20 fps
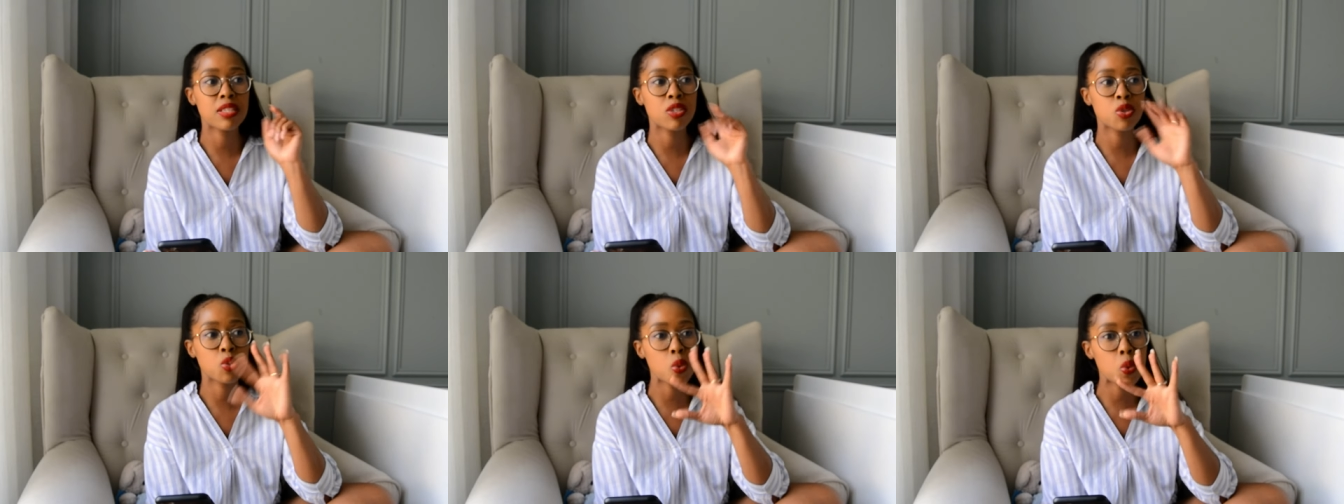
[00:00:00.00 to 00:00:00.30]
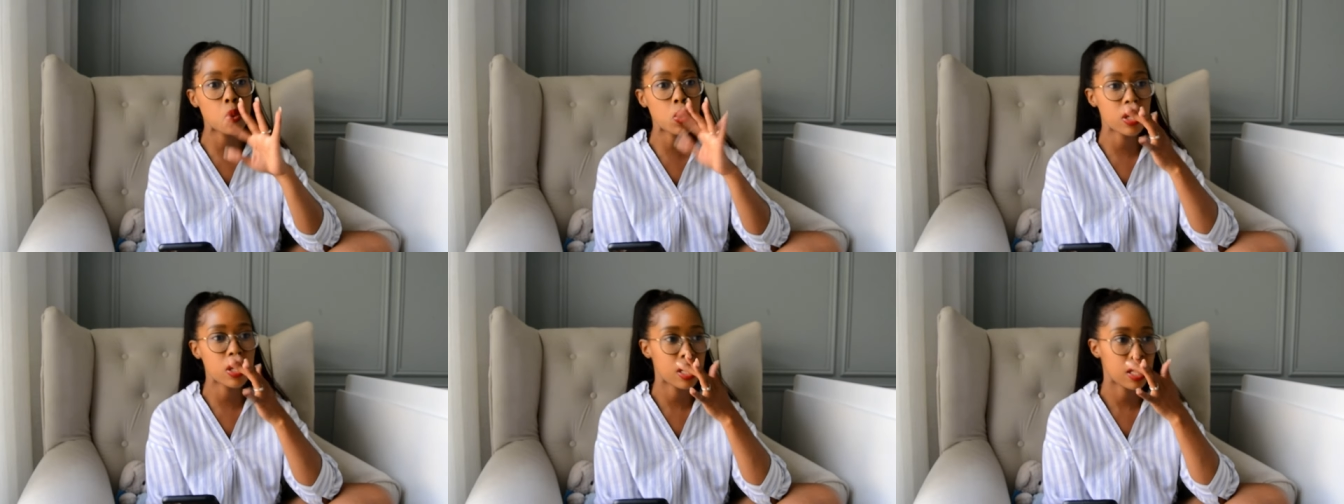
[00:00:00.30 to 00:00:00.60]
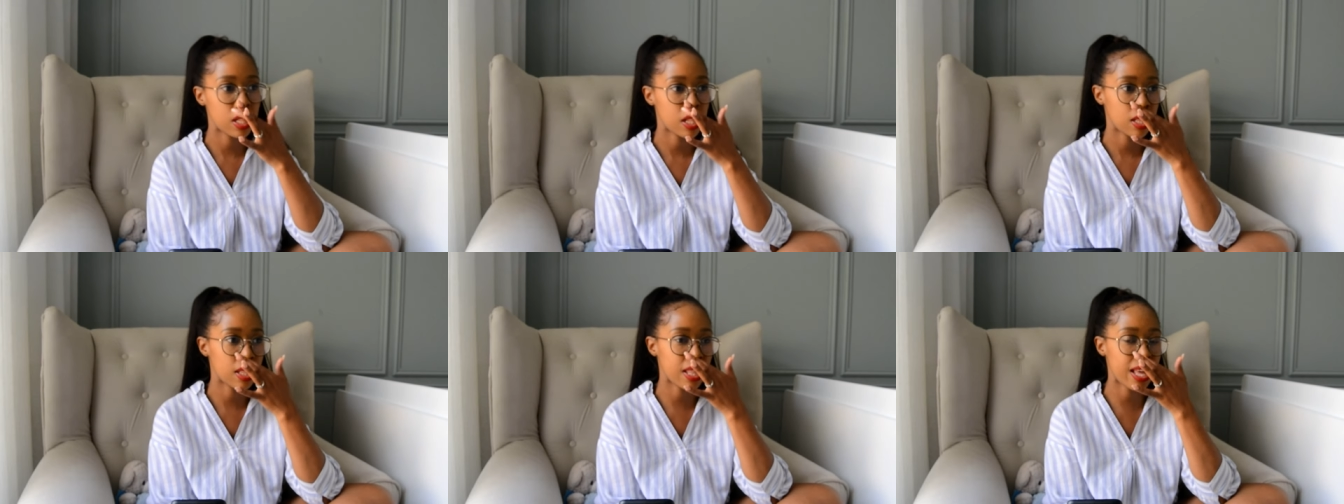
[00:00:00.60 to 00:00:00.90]
With the
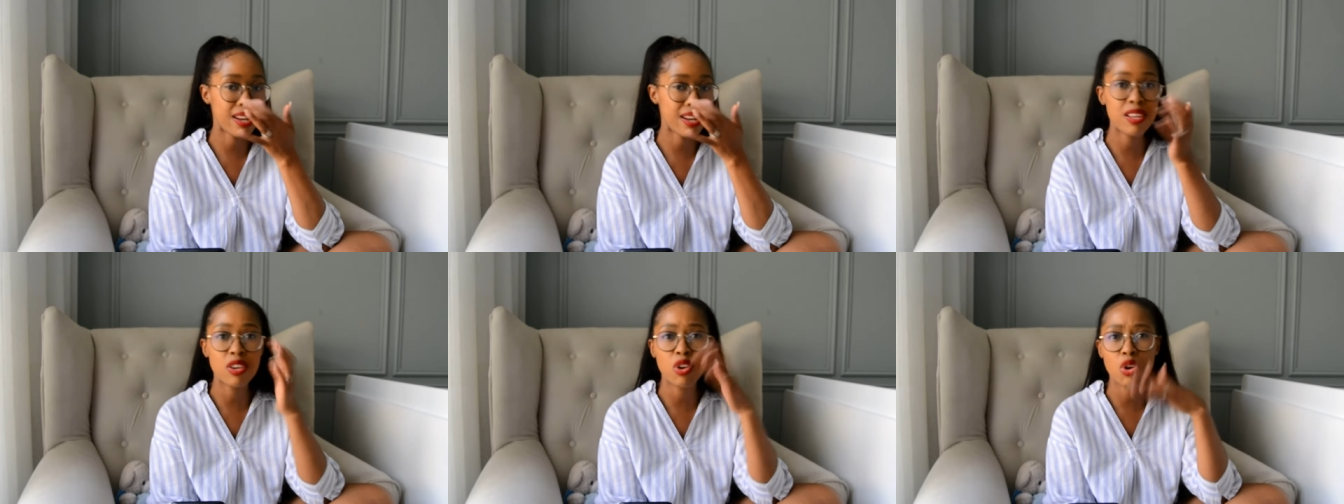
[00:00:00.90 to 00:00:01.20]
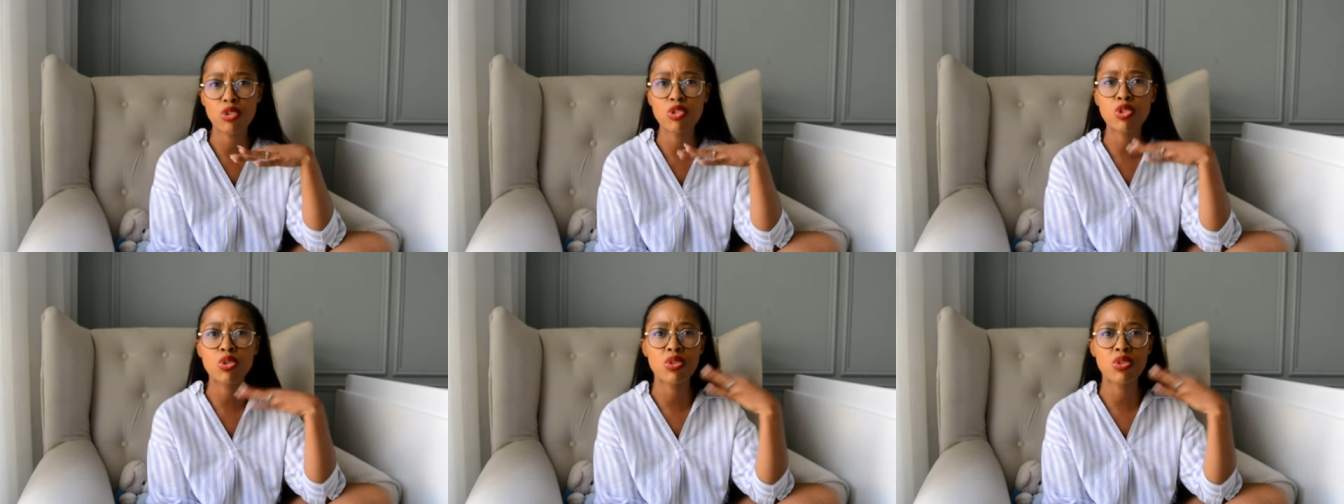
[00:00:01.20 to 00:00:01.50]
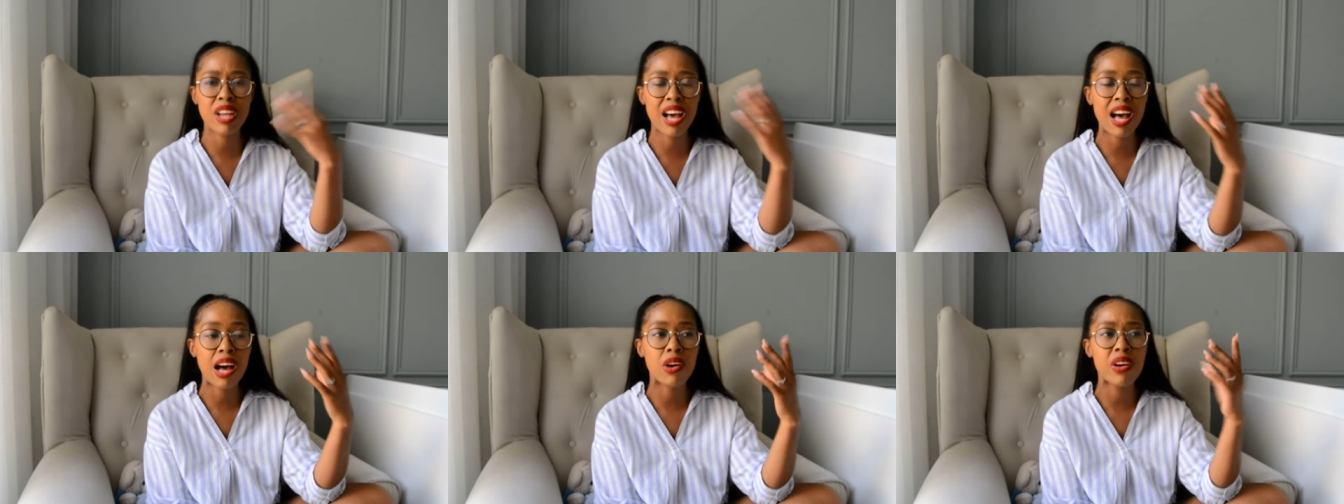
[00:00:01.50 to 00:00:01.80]
school that
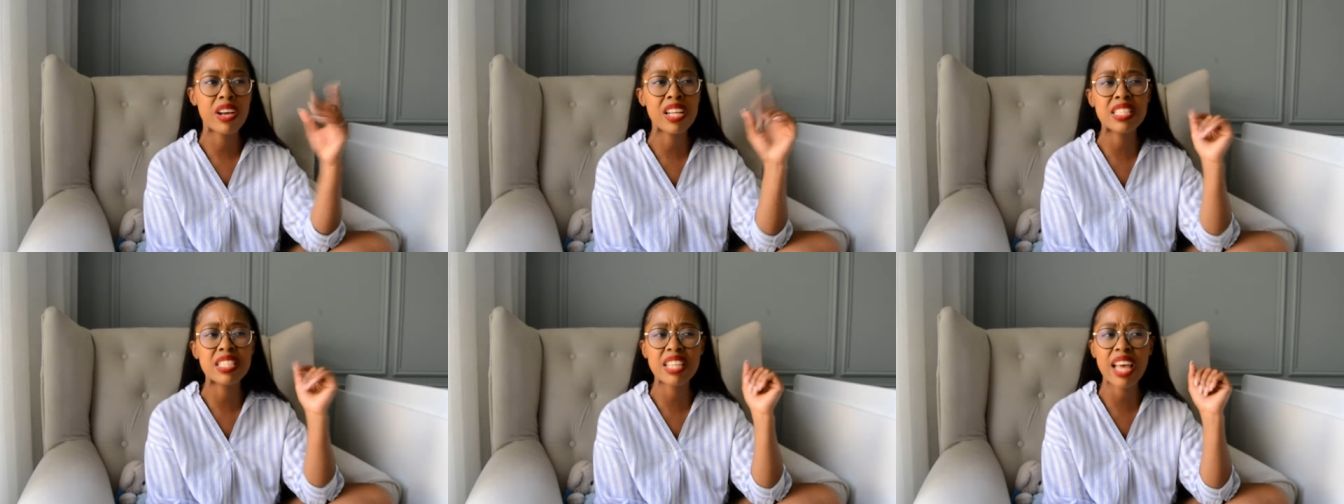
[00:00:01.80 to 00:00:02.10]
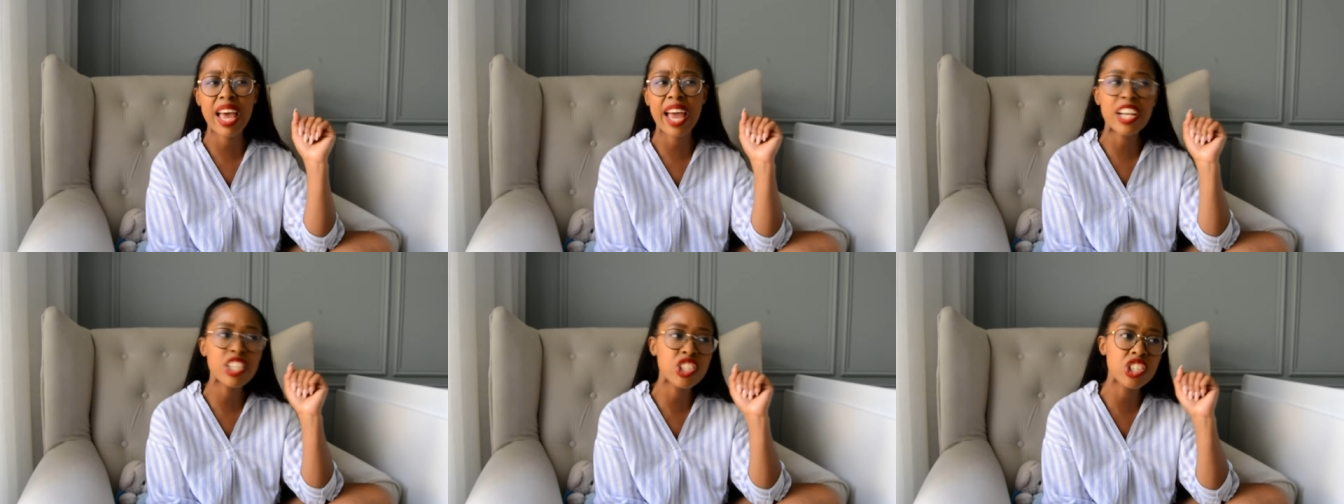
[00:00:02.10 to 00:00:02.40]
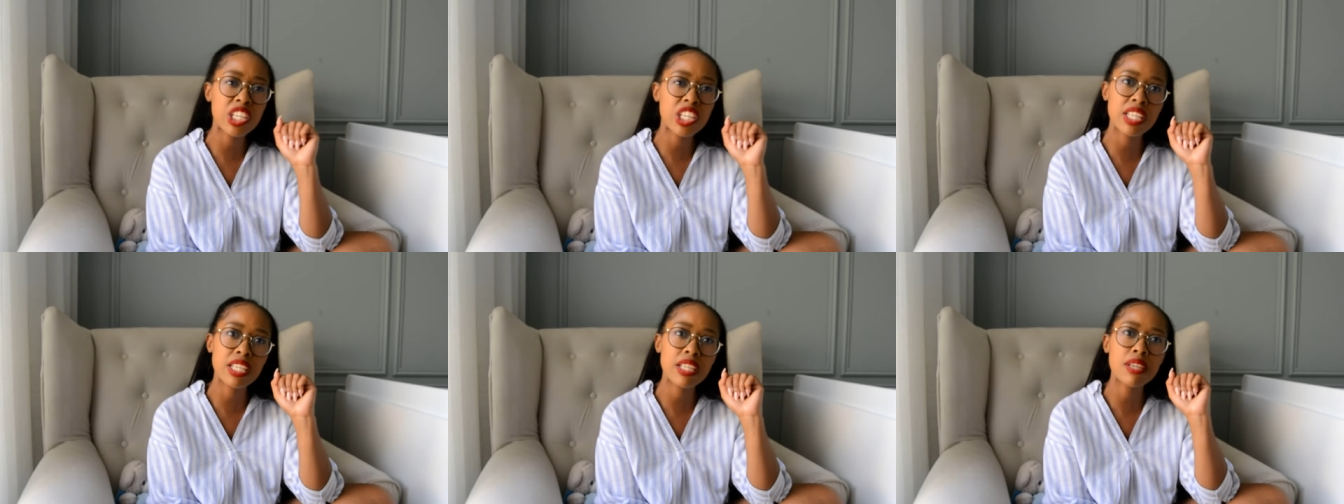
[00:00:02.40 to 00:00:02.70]
he goes to now,
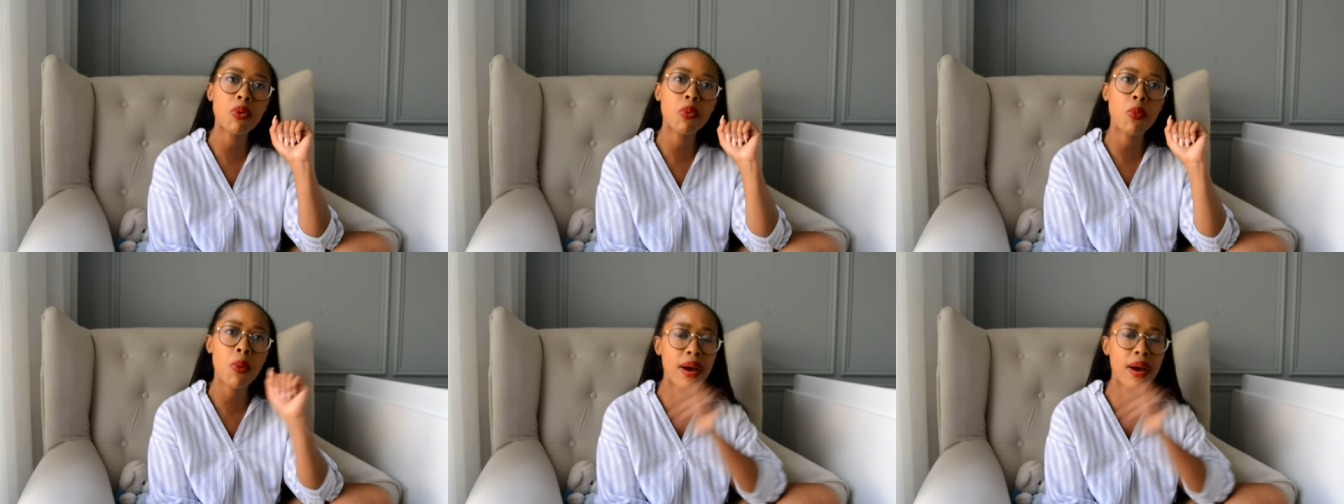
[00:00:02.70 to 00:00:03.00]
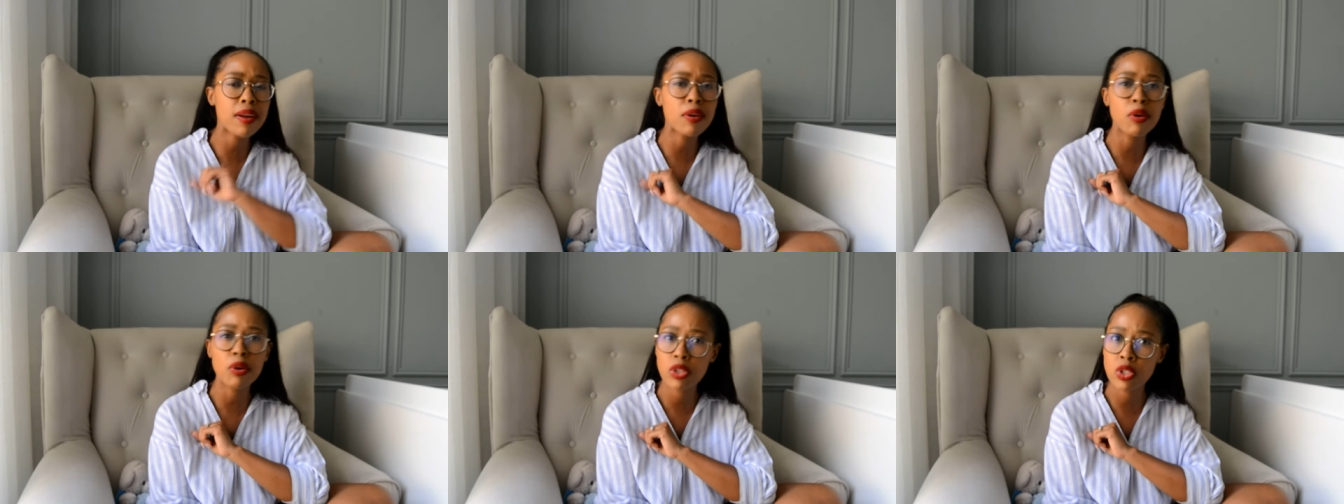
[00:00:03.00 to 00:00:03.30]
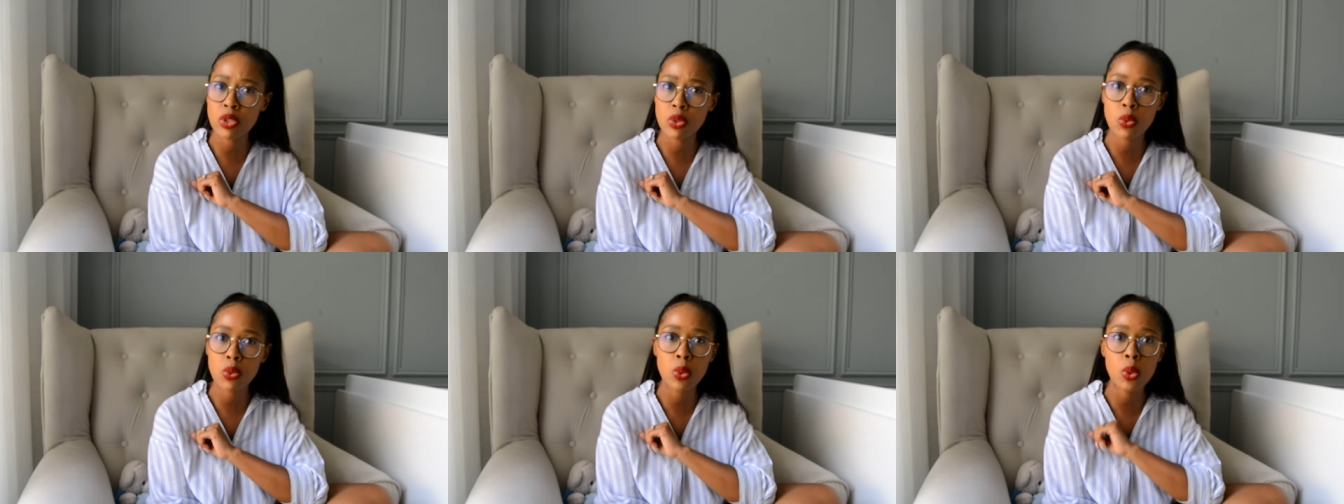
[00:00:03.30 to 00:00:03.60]
it's actually
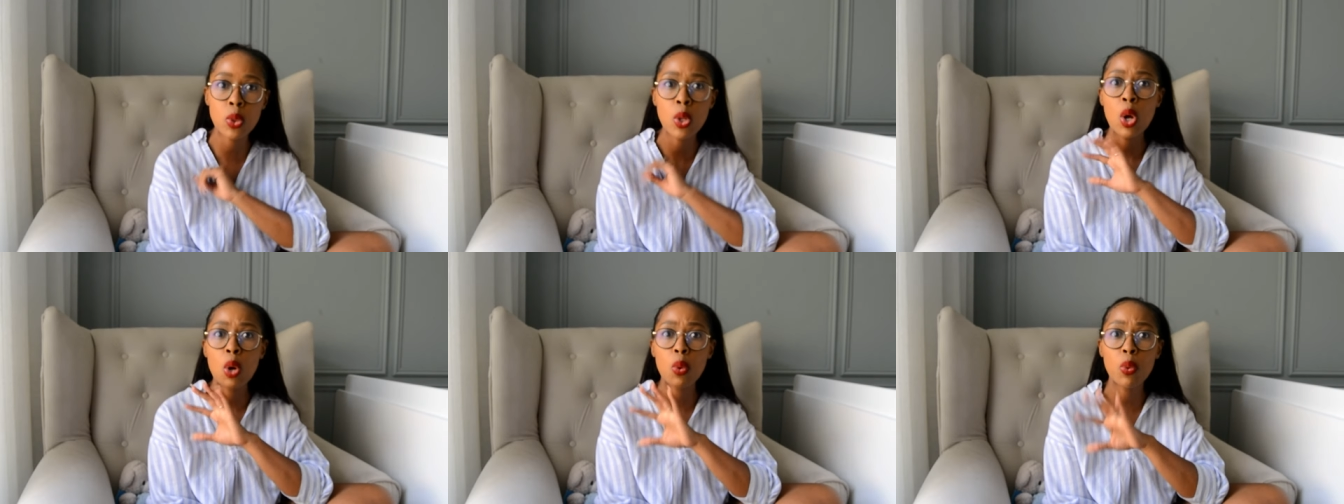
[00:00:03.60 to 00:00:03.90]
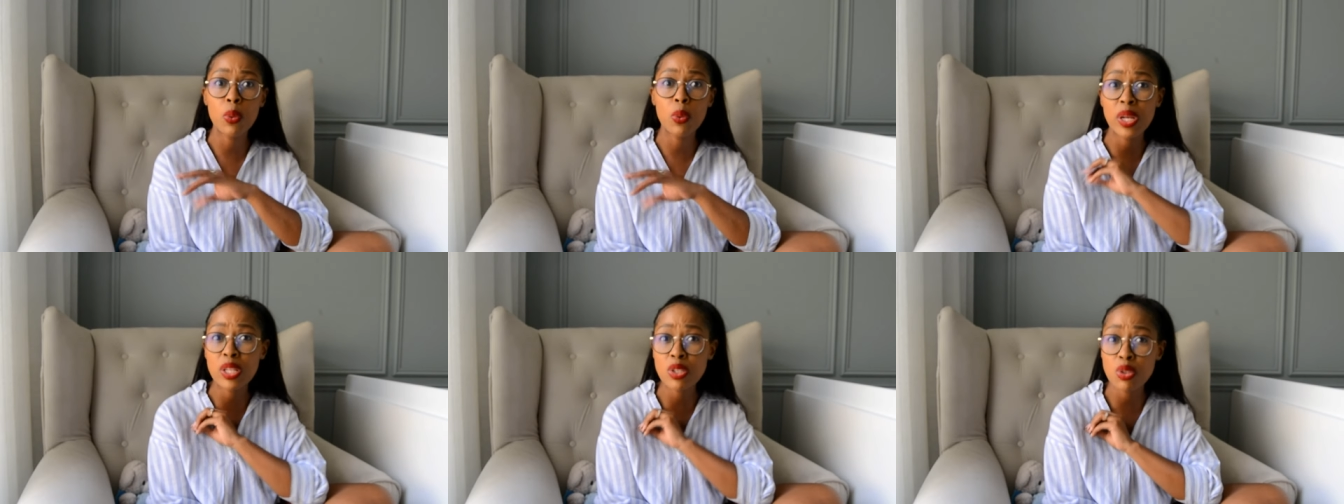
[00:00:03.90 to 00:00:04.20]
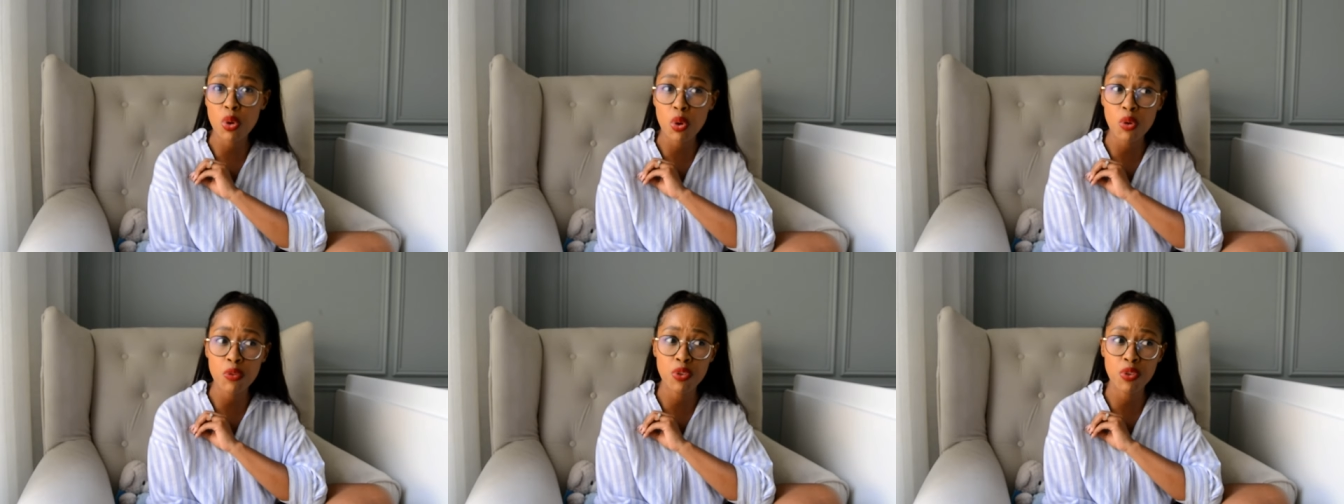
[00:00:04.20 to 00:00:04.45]
quite a good school.